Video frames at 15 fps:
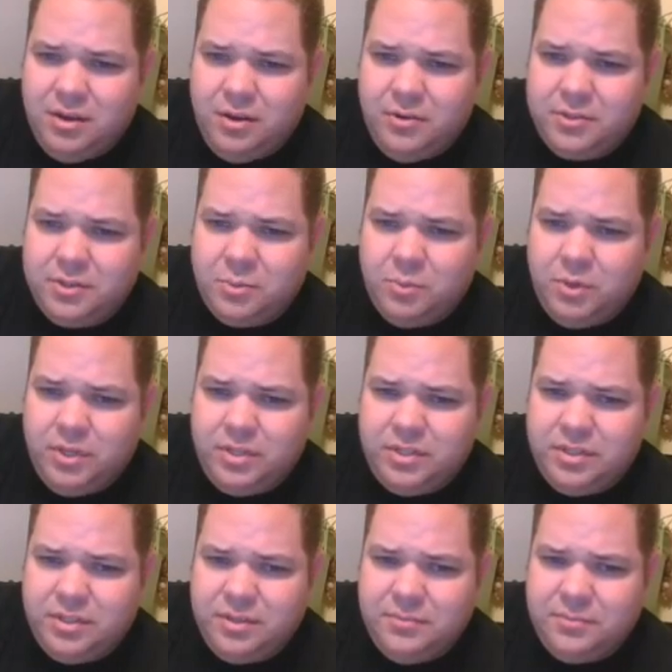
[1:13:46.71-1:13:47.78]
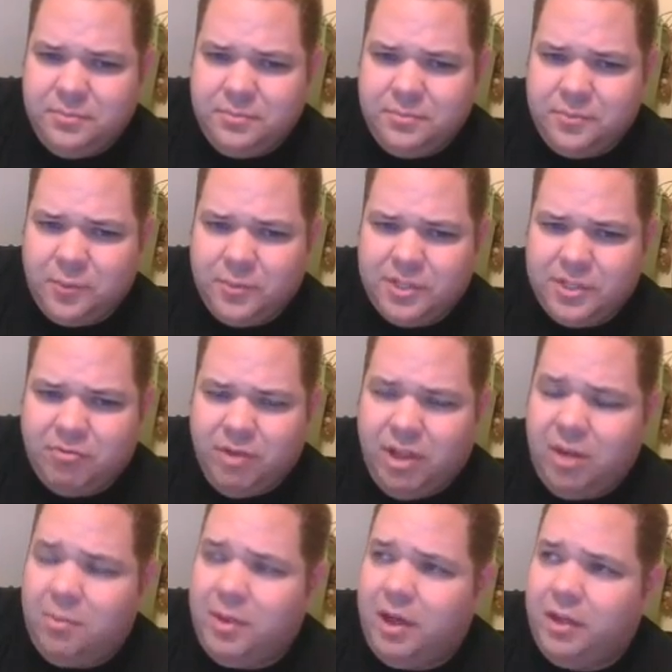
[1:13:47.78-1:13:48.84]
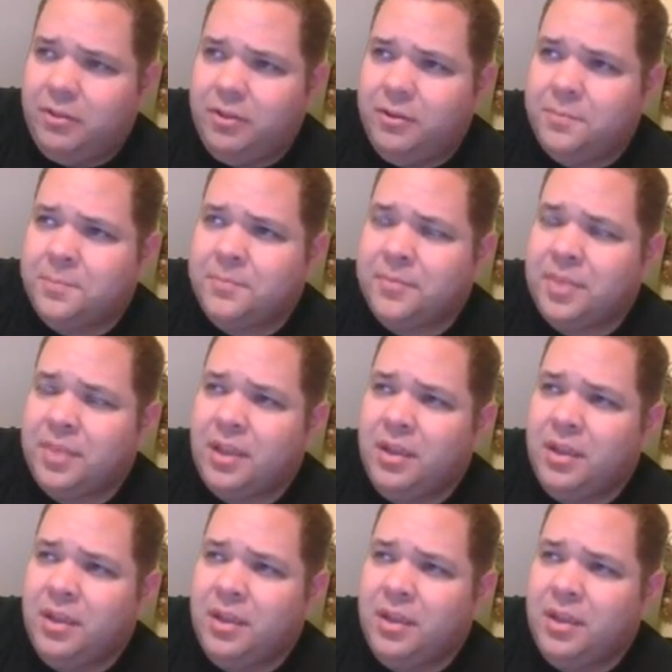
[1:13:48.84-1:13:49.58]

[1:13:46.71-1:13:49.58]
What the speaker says: notes on what to write about, the